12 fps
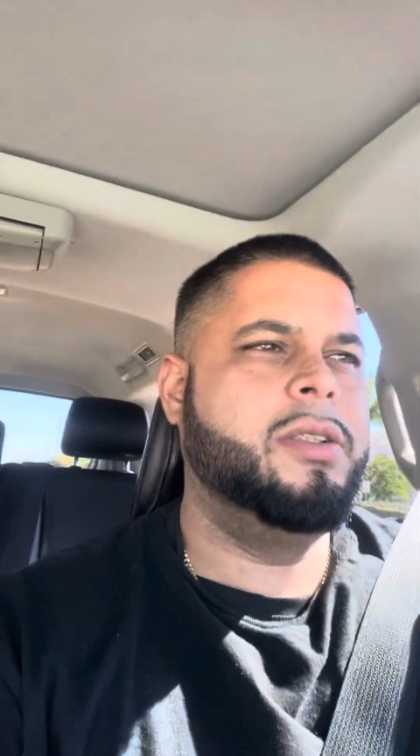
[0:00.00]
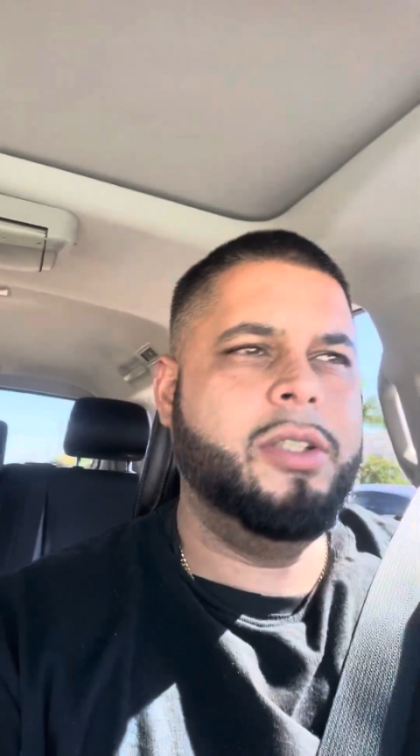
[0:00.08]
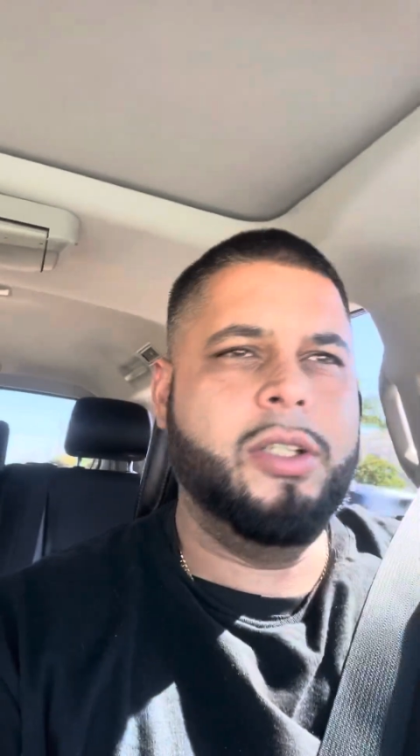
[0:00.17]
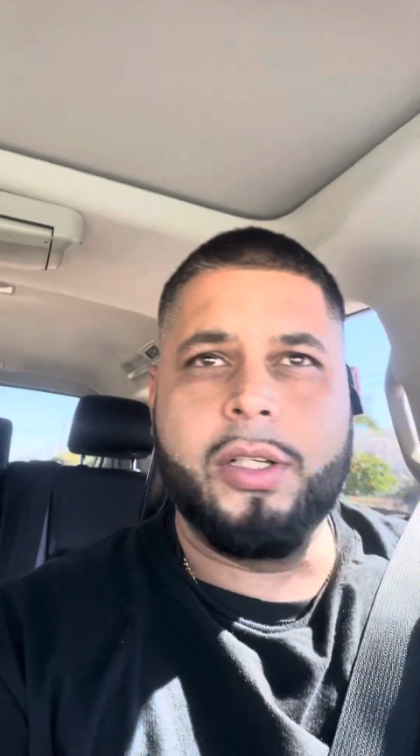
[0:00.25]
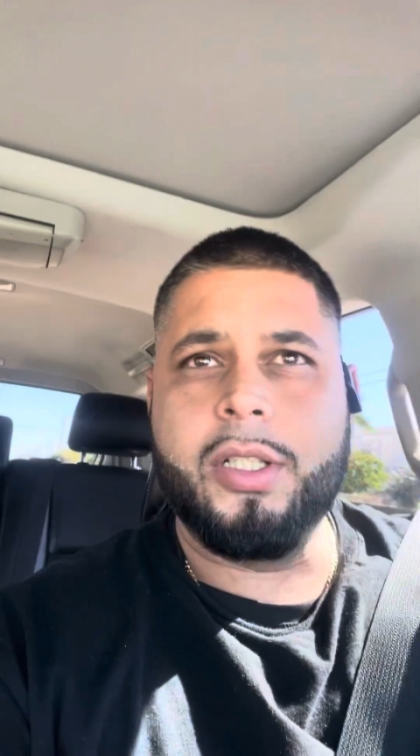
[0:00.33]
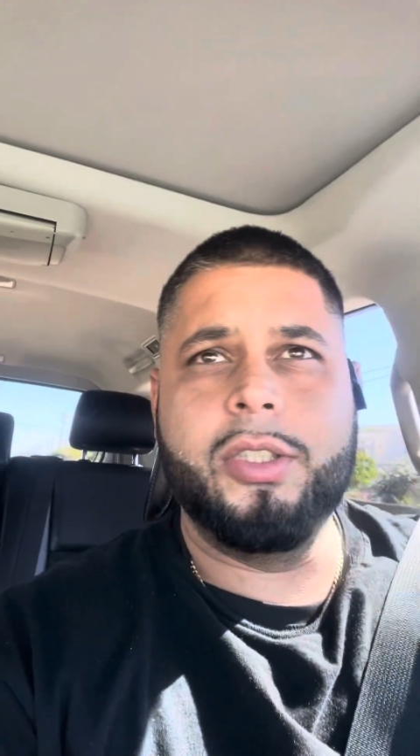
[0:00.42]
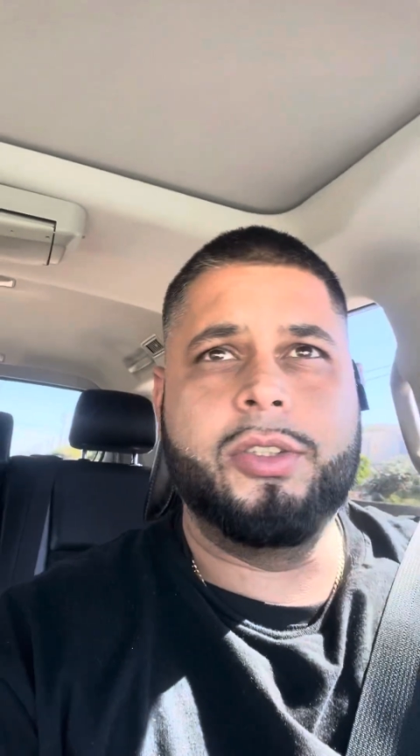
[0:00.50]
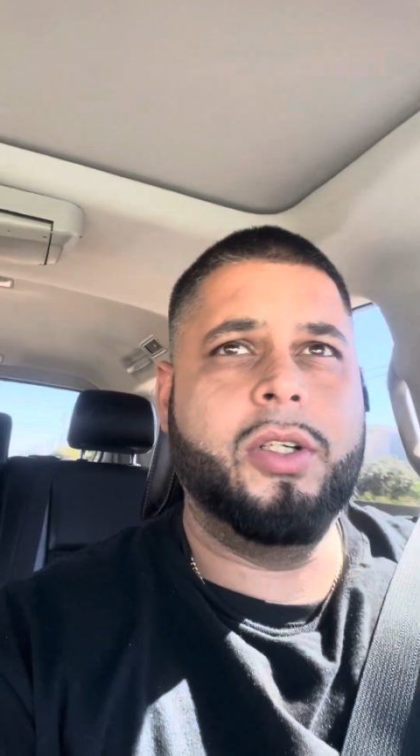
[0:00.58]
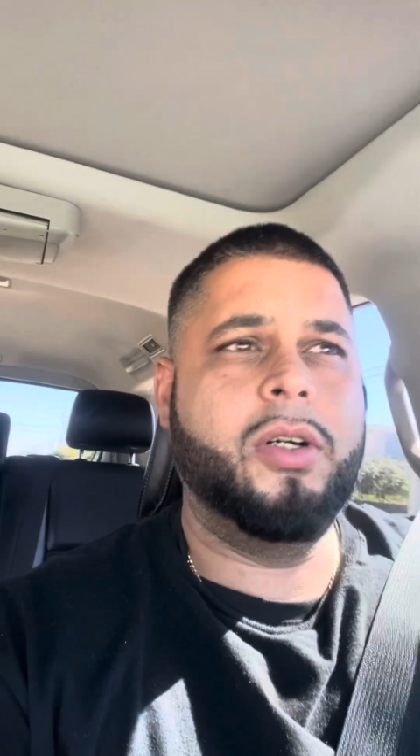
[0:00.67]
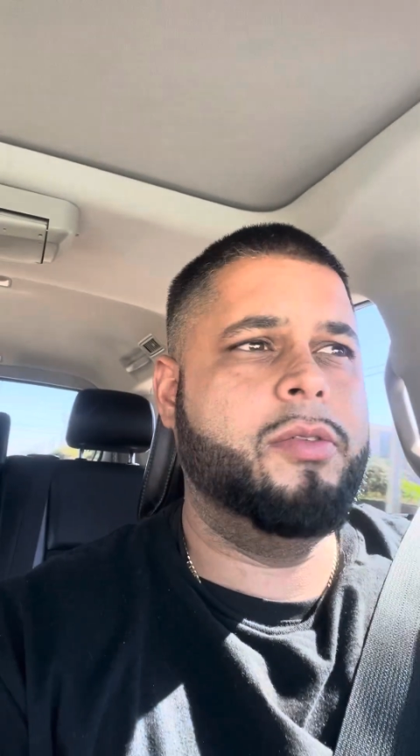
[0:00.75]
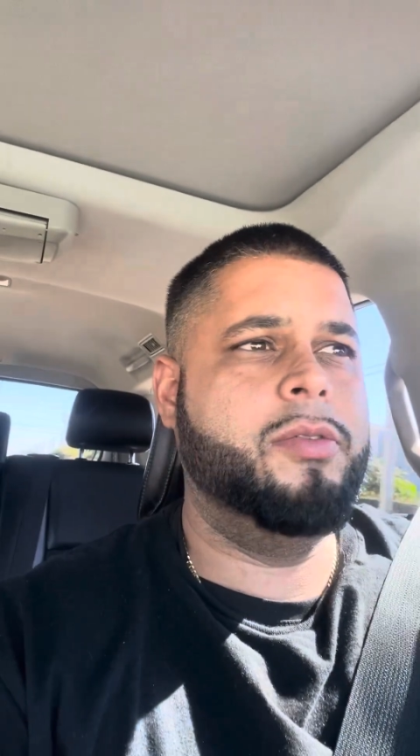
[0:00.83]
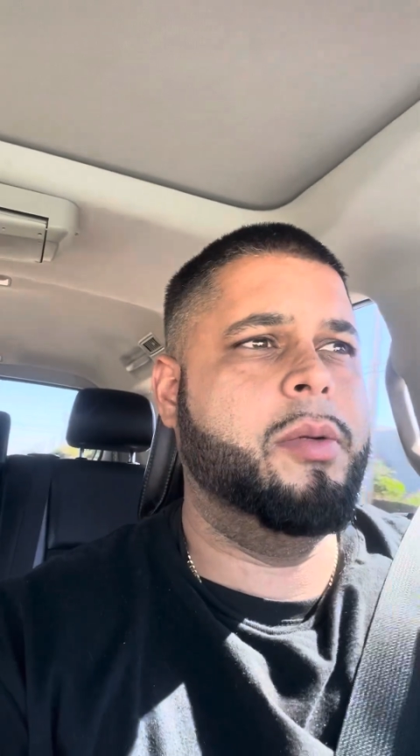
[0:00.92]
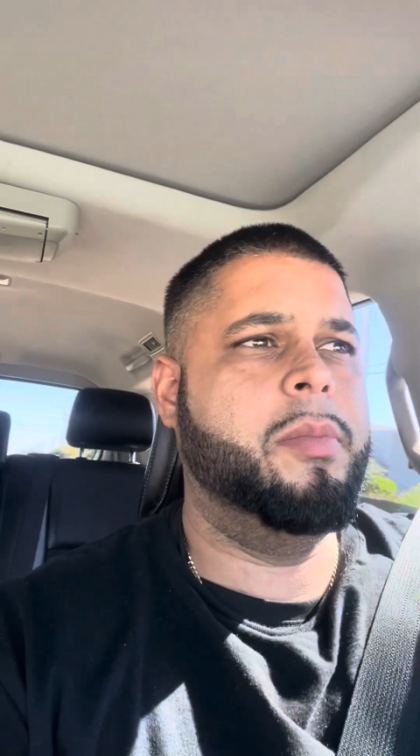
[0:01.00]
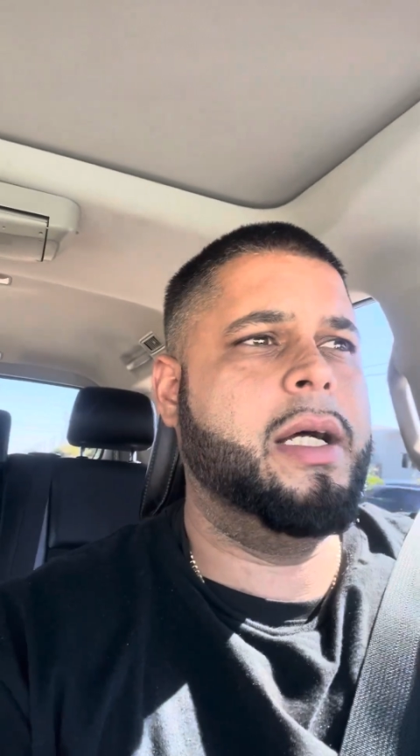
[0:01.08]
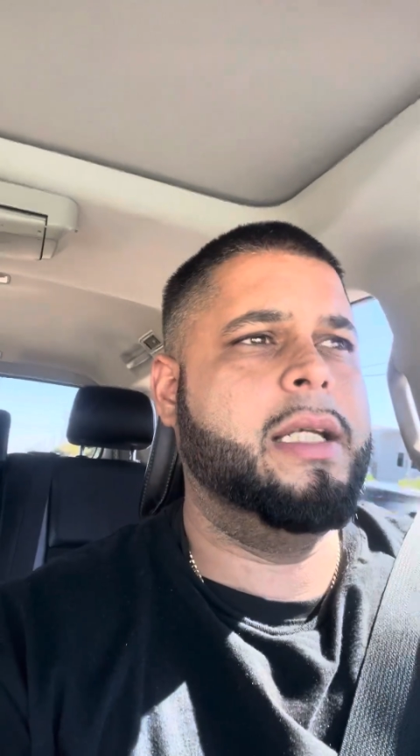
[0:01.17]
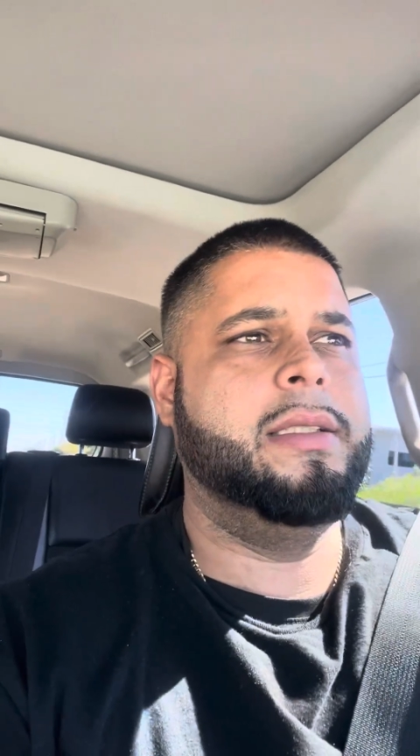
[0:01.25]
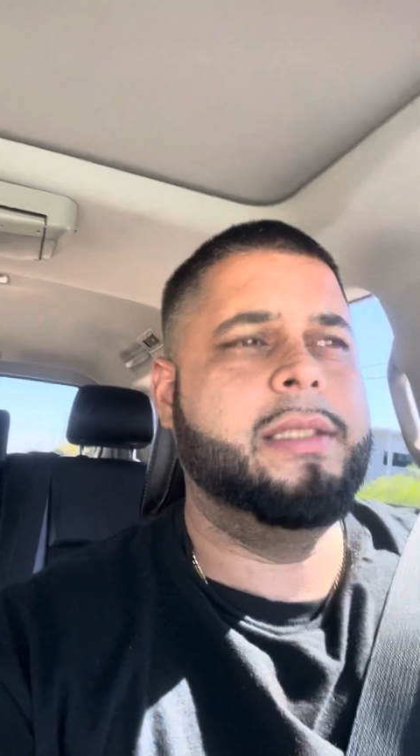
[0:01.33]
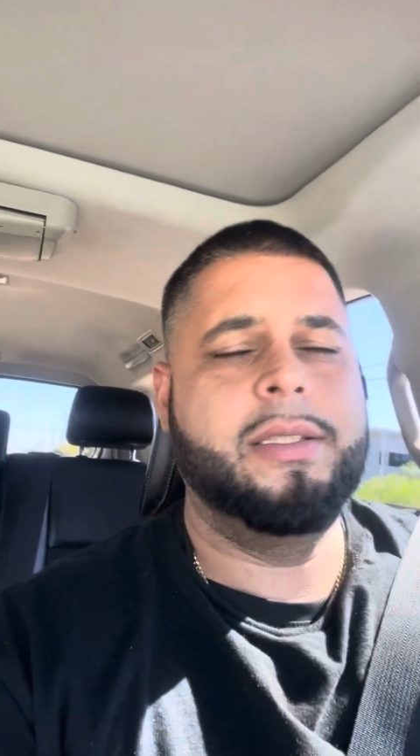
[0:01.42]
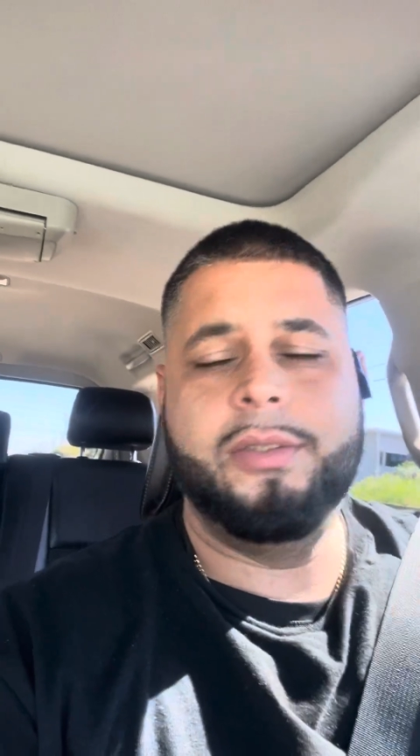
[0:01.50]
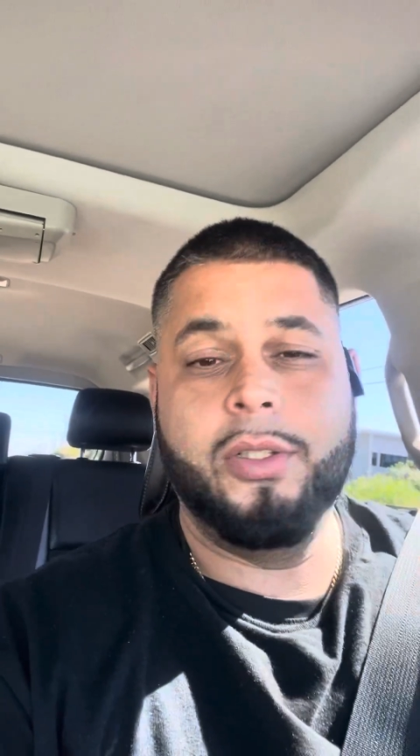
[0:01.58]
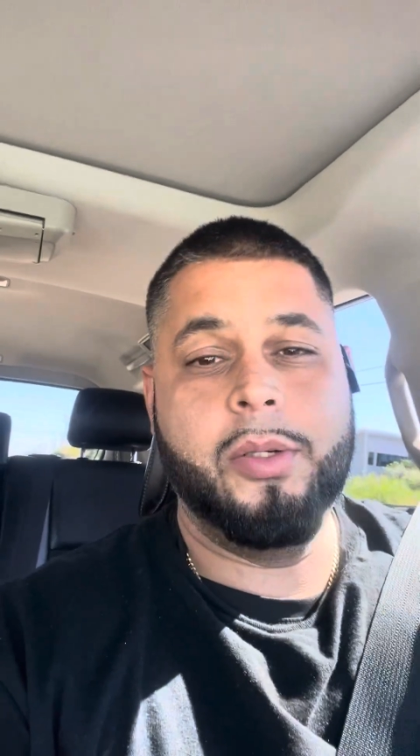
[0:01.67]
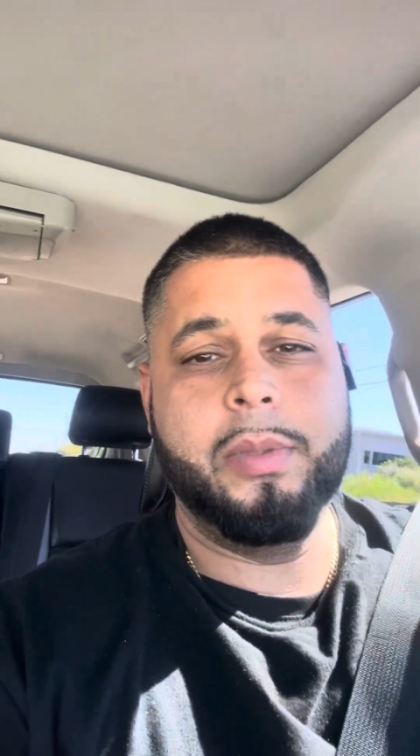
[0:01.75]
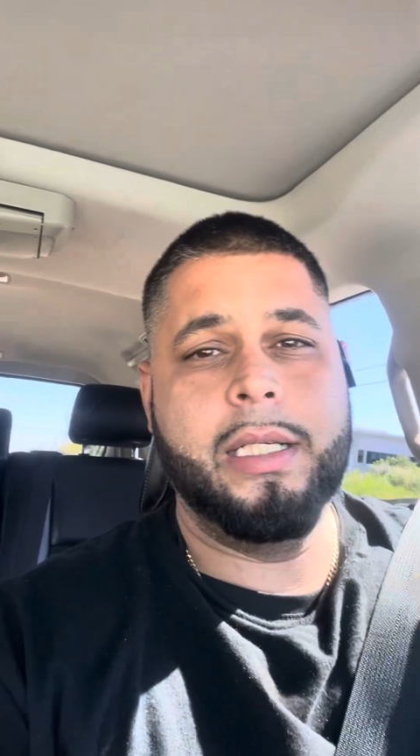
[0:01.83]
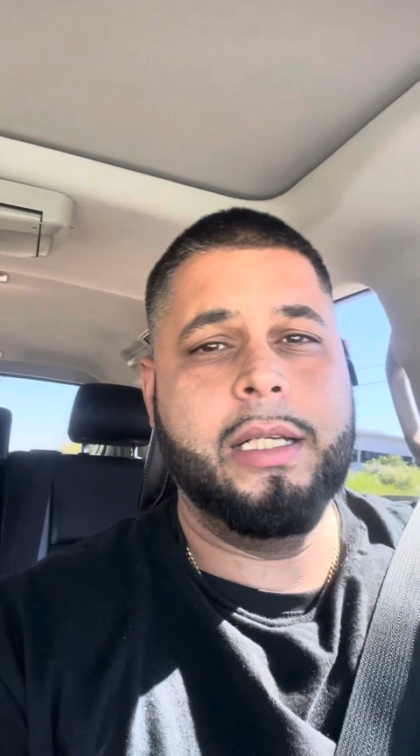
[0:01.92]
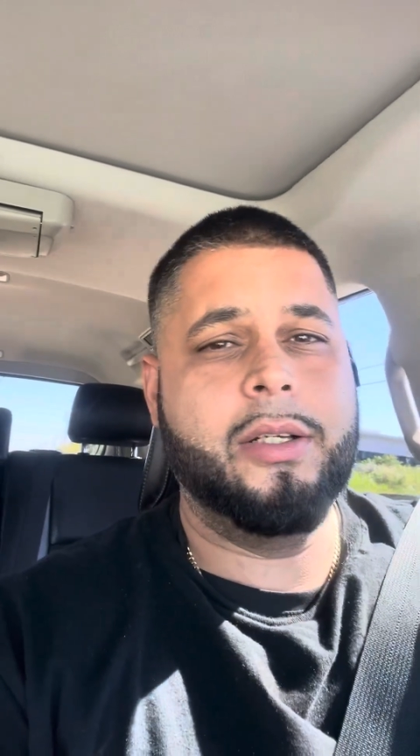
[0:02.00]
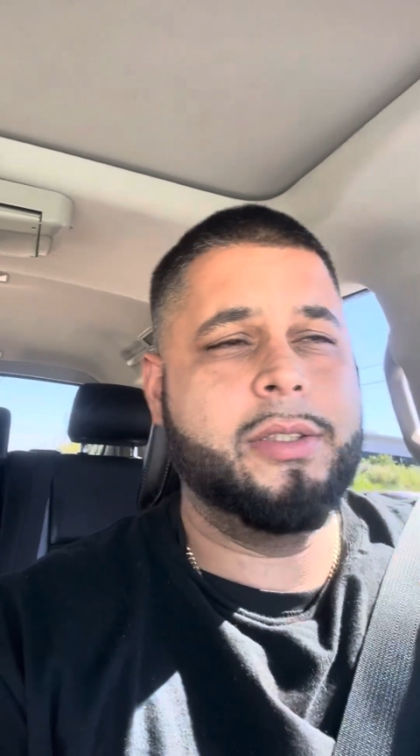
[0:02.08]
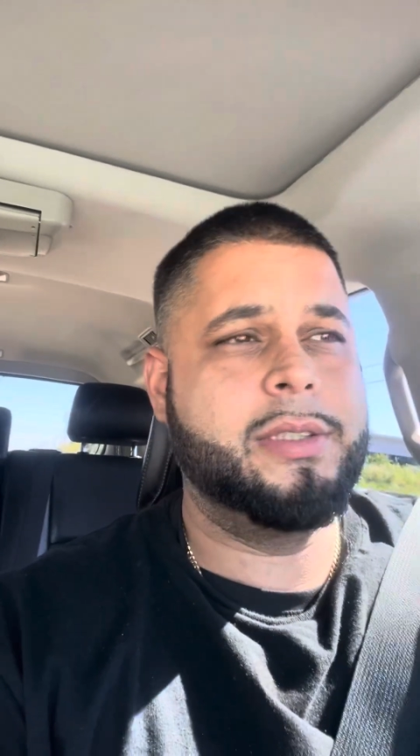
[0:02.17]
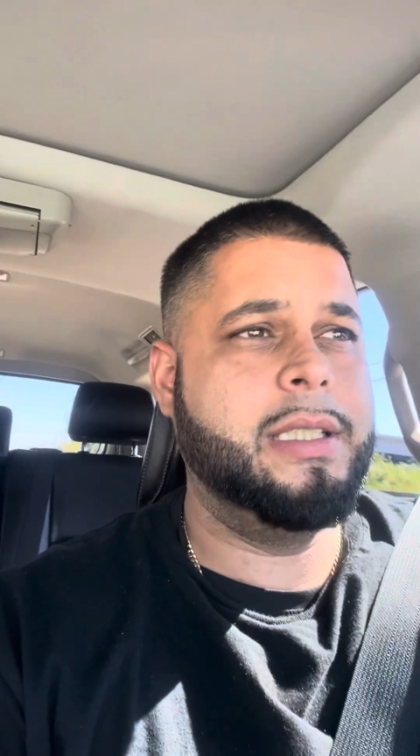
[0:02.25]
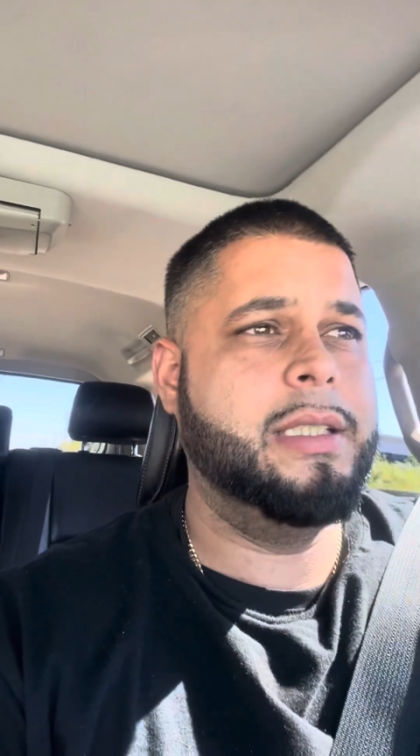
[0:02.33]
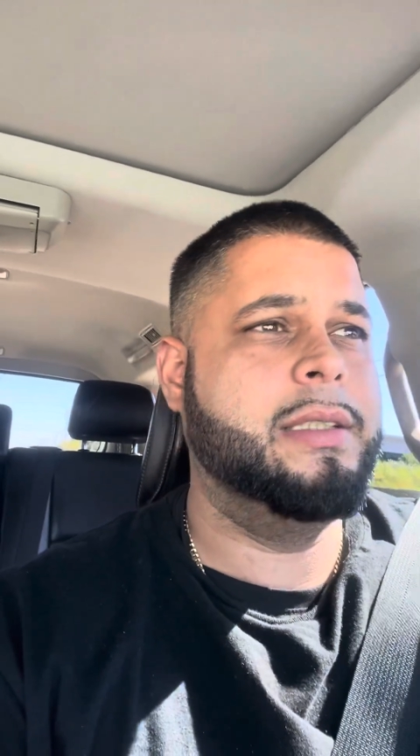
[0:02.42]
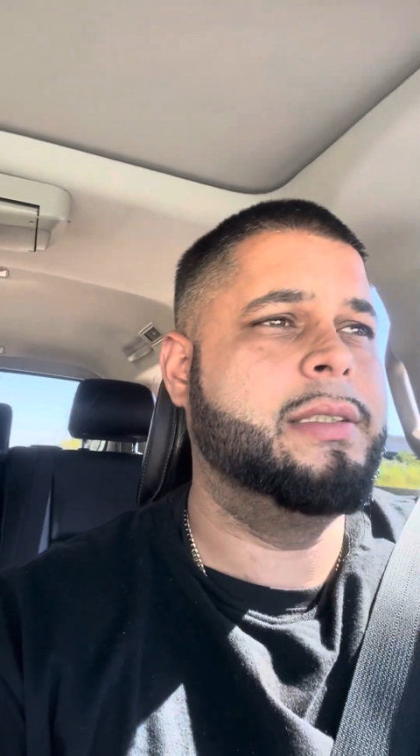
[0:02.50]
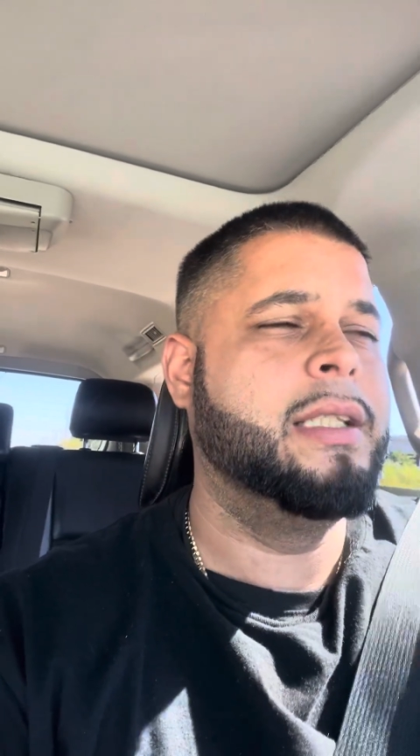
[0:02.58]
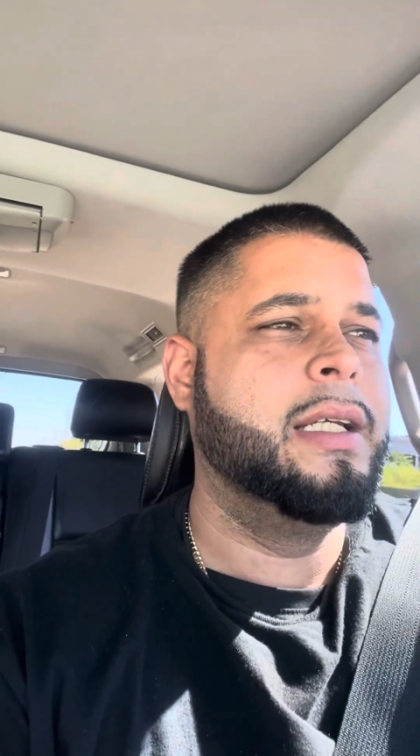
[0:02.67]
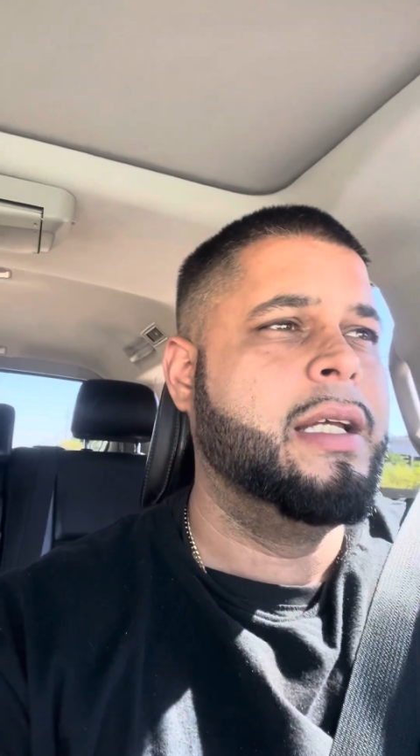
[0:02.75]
You're in control of your mind. Nobody else is.